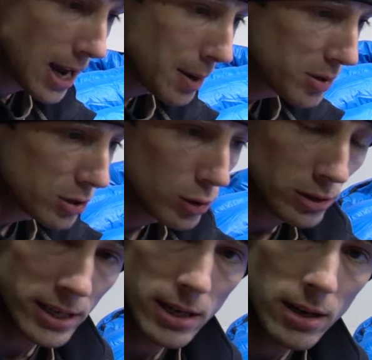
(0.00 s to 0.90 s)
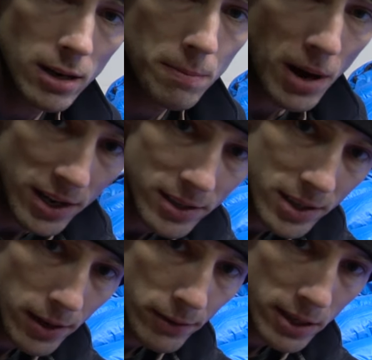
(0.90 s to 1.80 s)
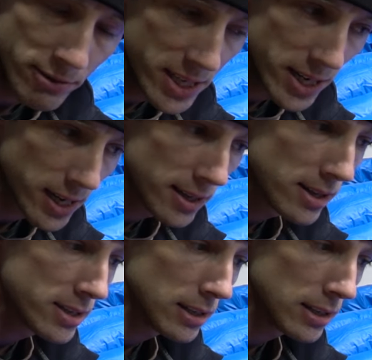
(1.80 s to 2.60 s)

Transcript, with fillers: absolutely positively ridiculous.